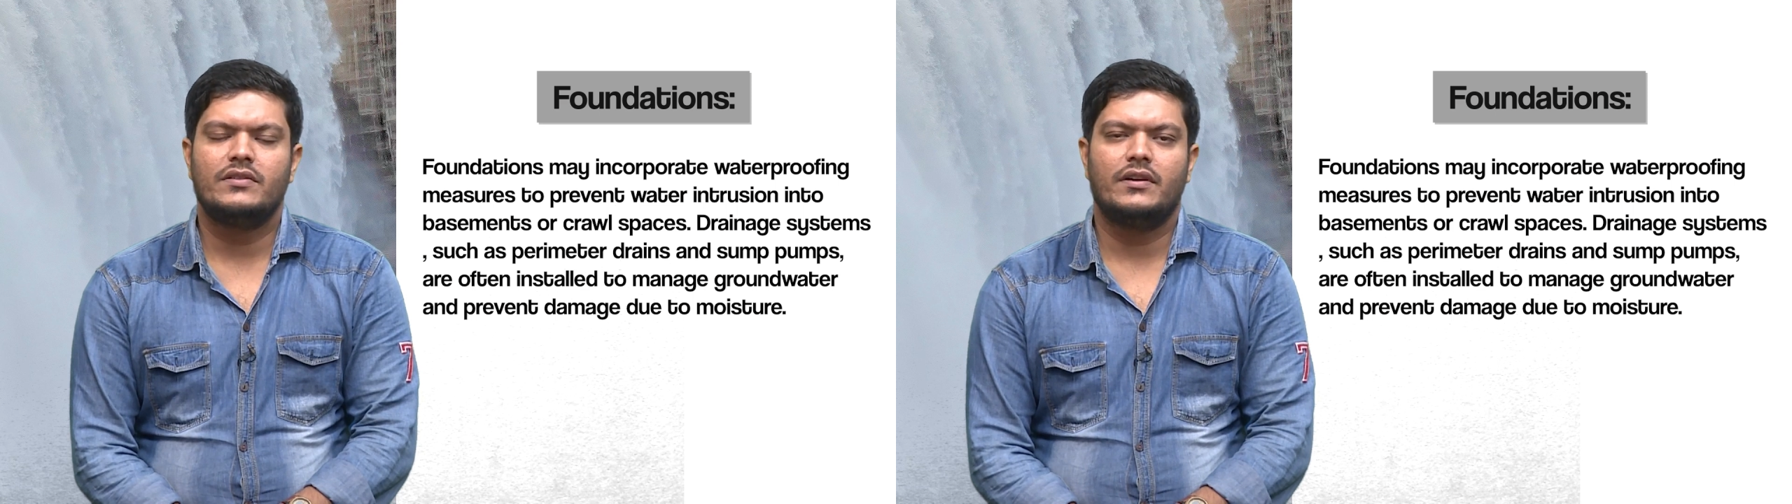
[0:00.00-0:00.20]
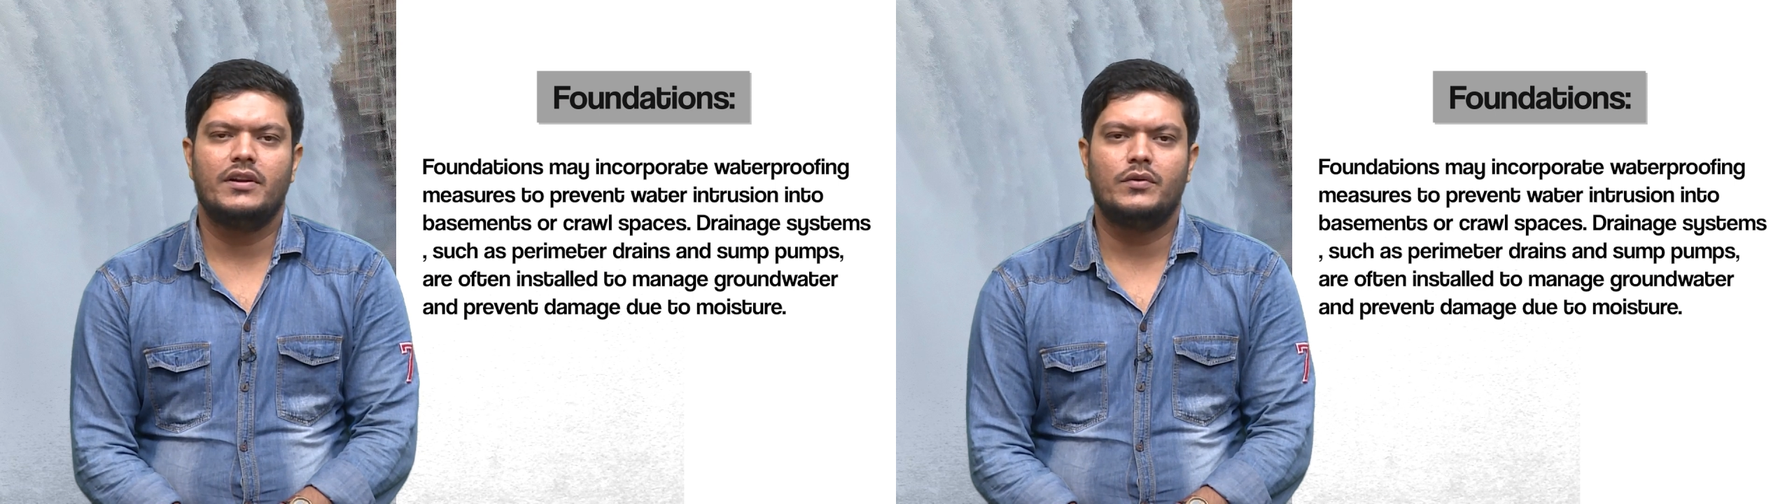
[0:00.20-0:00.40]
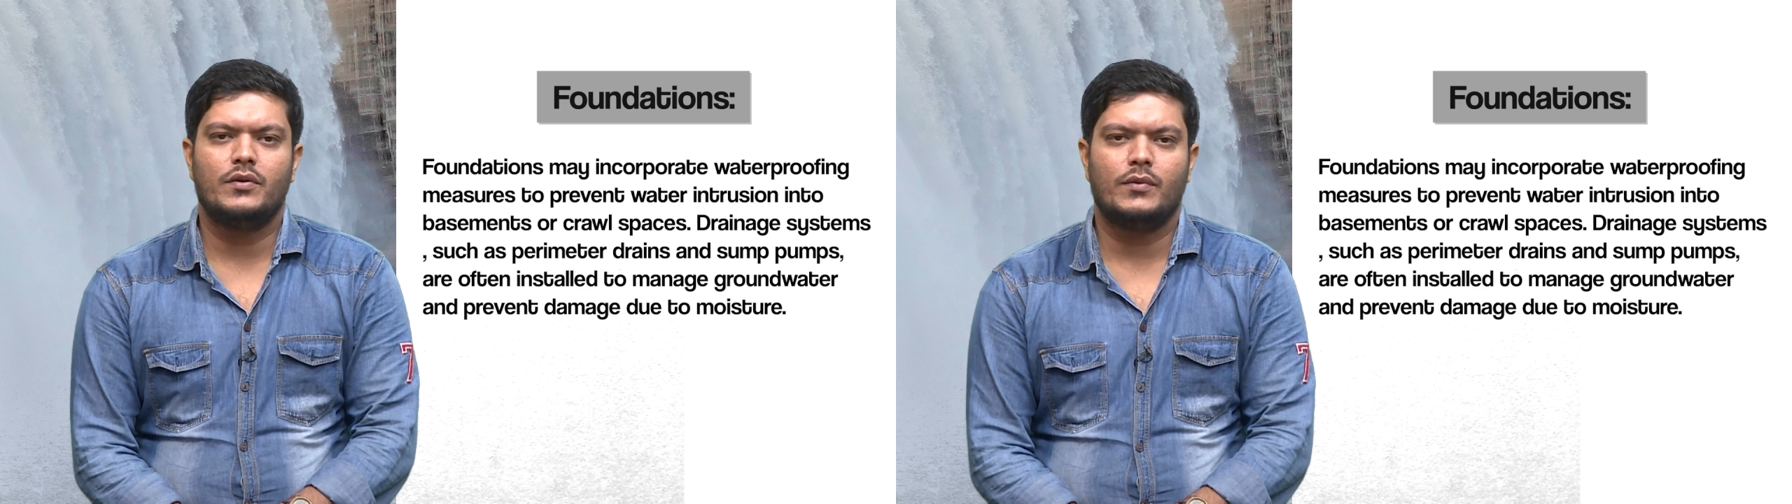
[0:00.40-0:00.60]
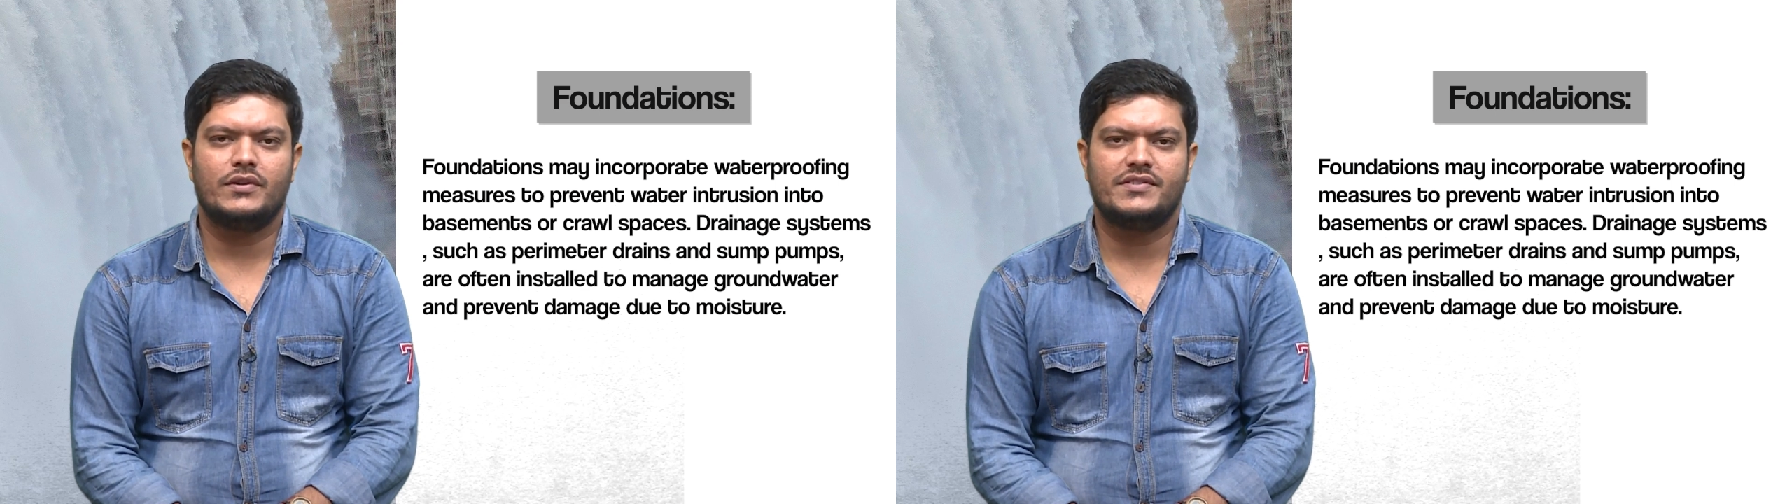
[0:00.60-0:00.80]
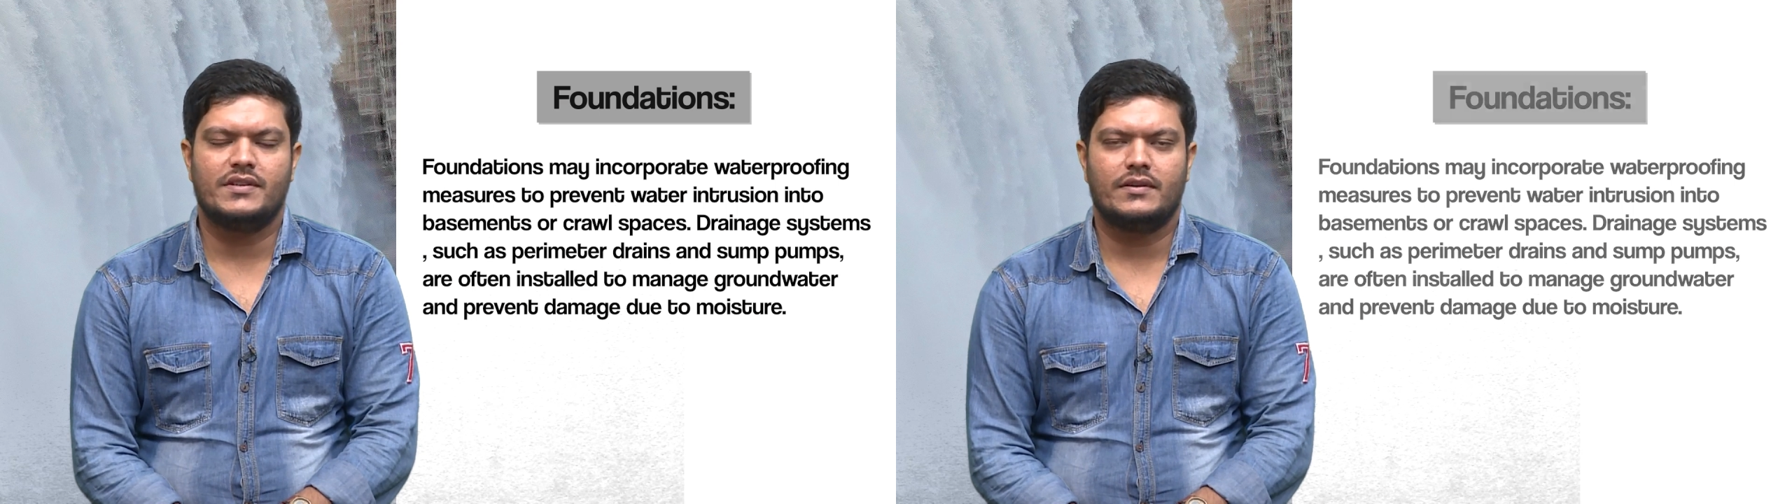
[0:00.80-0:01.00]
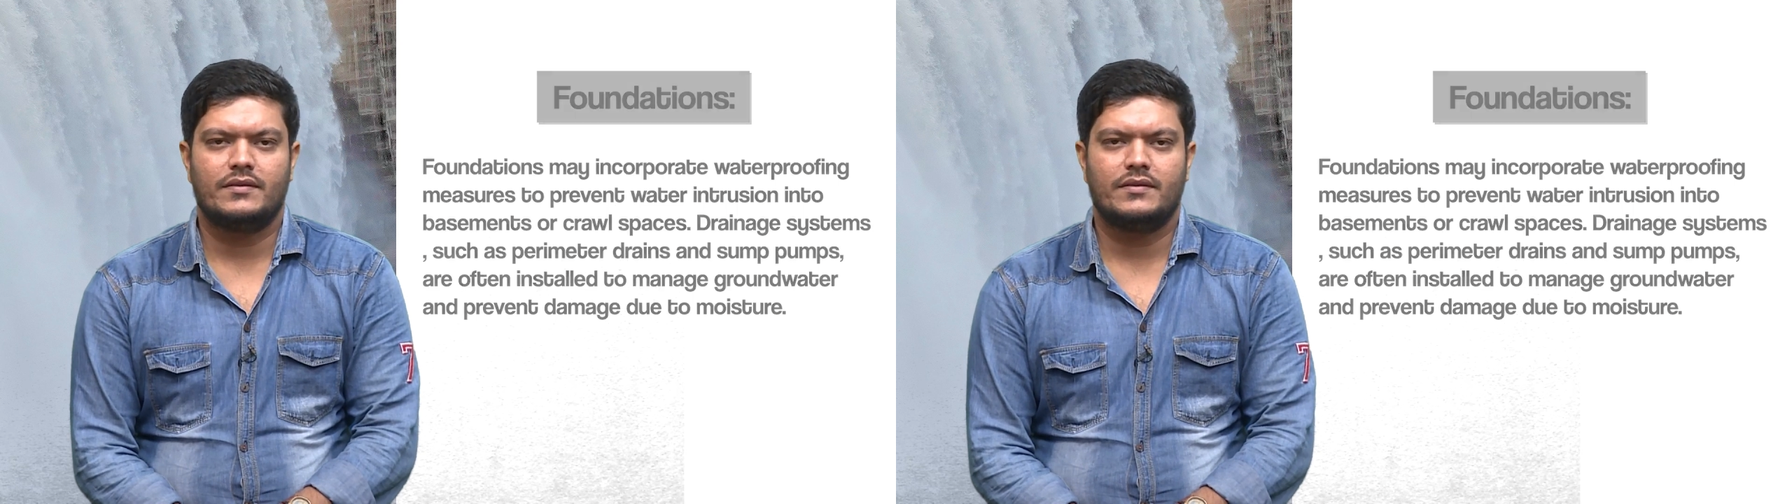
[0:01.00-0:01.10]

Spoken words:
due to moisture.